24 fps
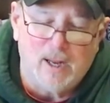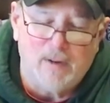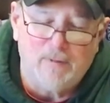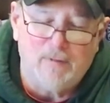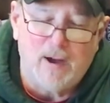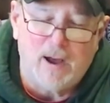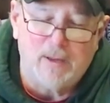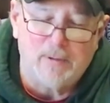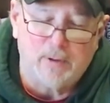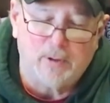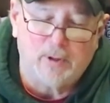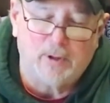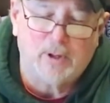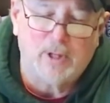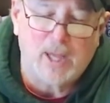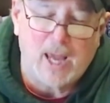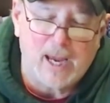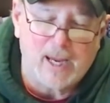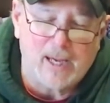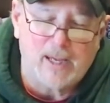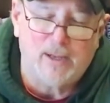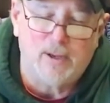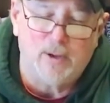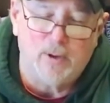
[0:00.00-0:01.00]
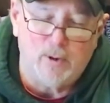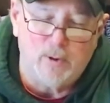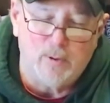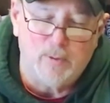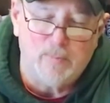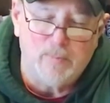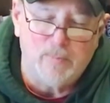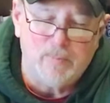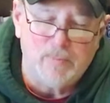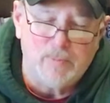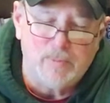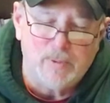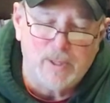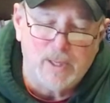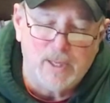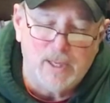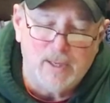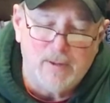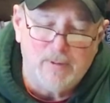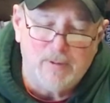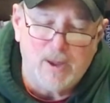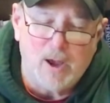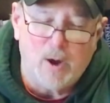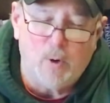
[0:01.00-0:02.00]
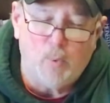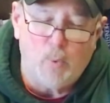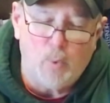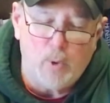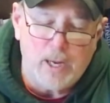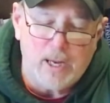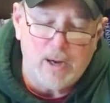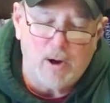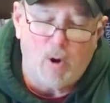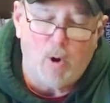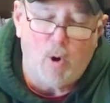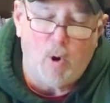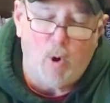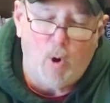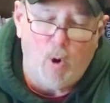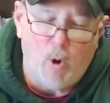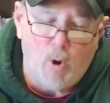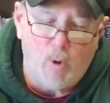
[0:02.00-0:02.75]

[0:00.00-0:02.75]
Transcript: And Father, thank you that we are